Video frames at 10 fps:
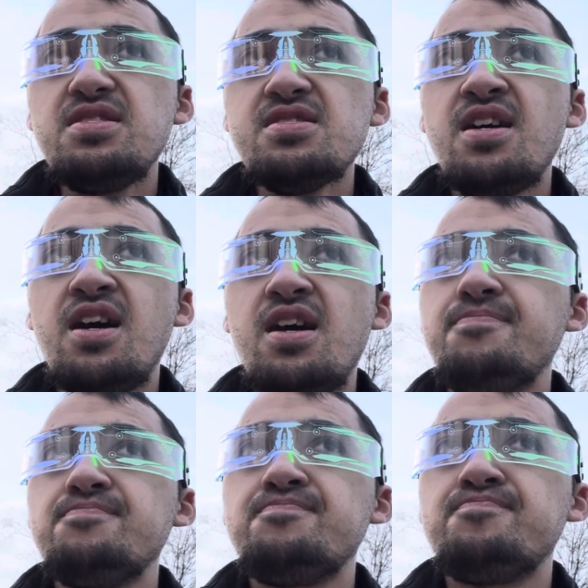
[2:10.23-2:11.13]

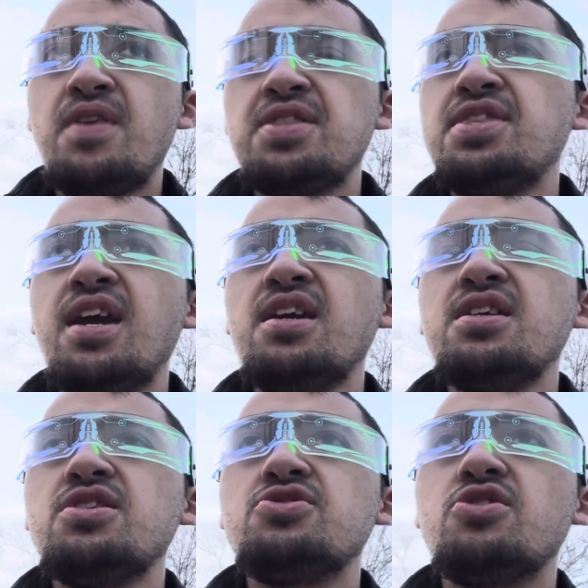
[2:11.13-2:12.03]
But
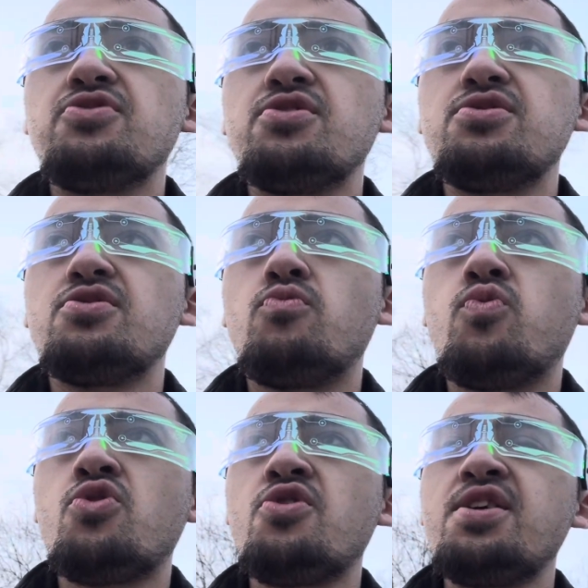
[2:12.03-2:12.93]
they, the
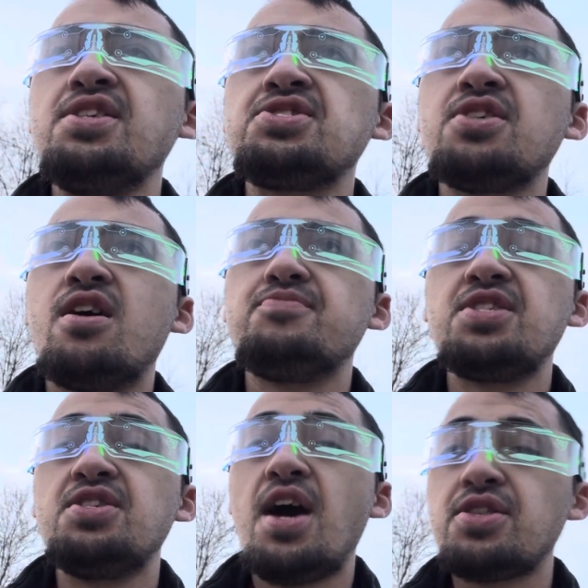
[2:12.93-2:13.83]
worrisome.
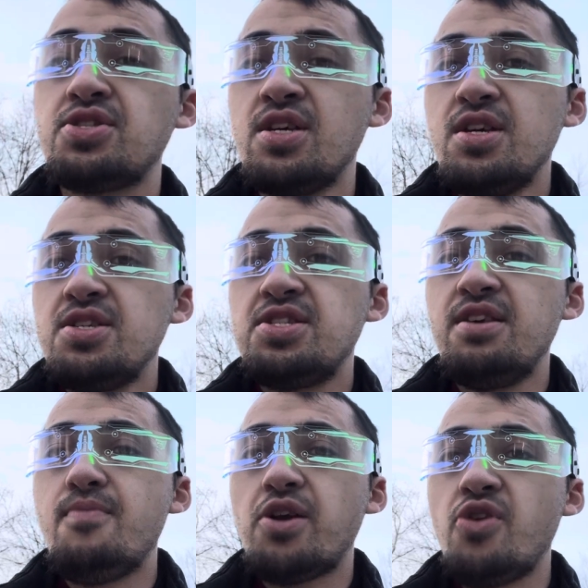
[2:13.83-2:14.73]

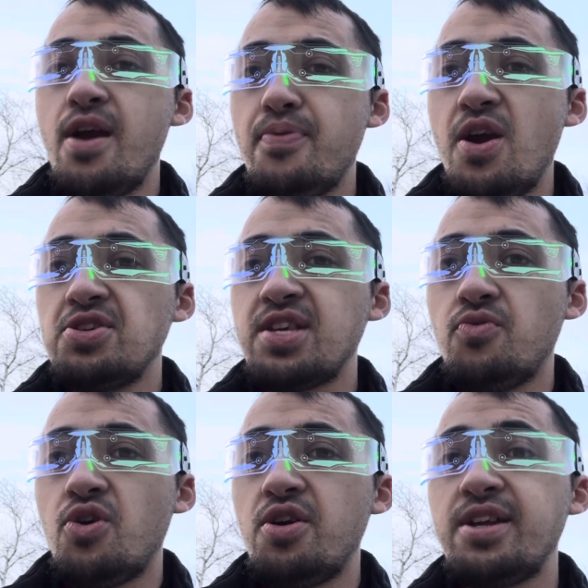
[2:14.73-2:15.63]
See, my grandparents
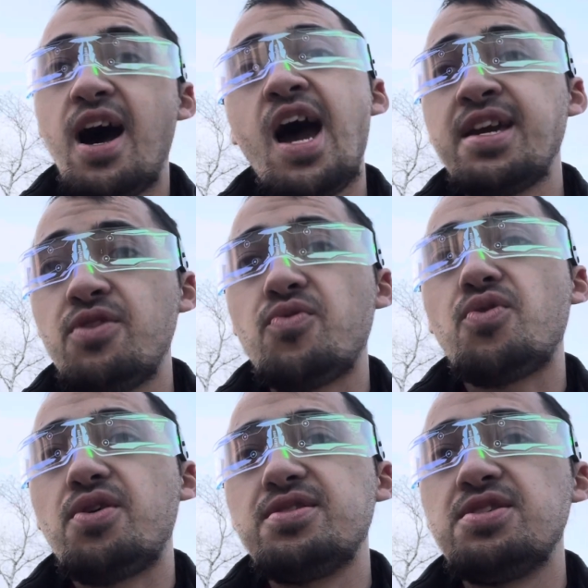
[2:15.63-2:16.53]
get worried. I get
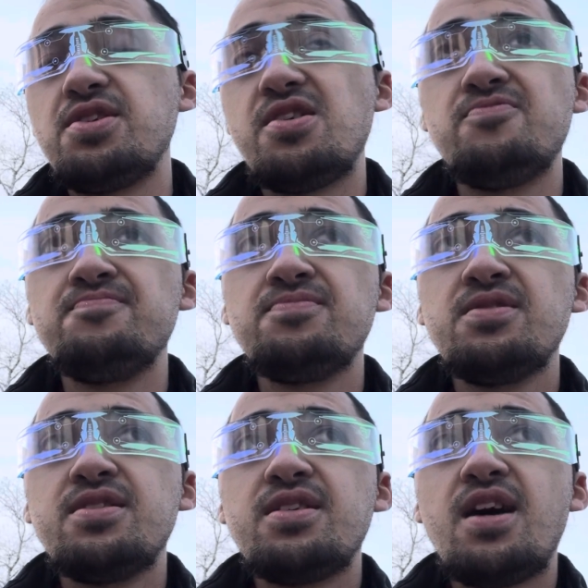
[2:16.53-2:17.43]
worried.
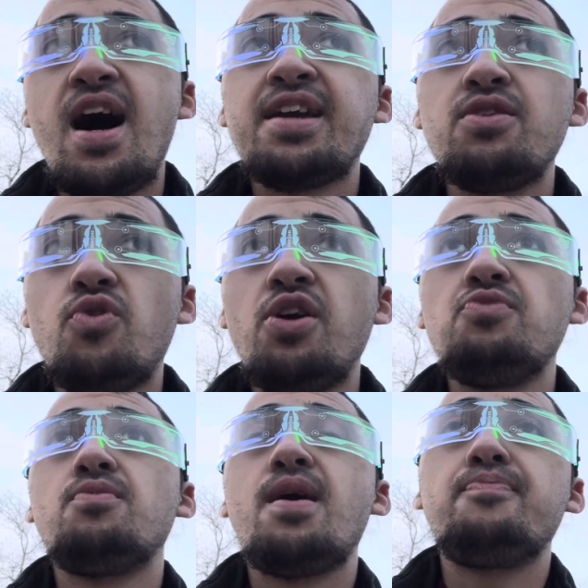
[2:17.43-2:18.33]
I get worried
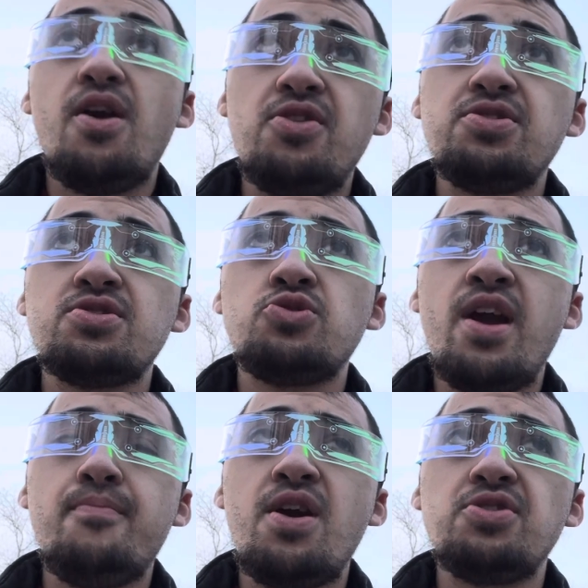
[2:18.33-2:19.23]
when my
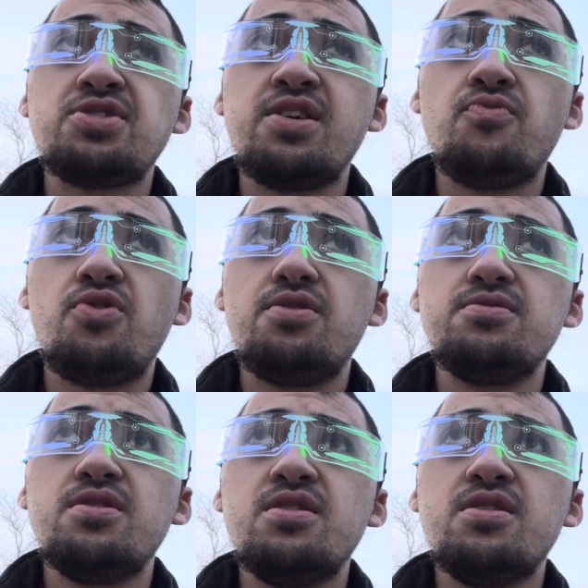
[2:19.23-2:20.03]
grandparents get worried.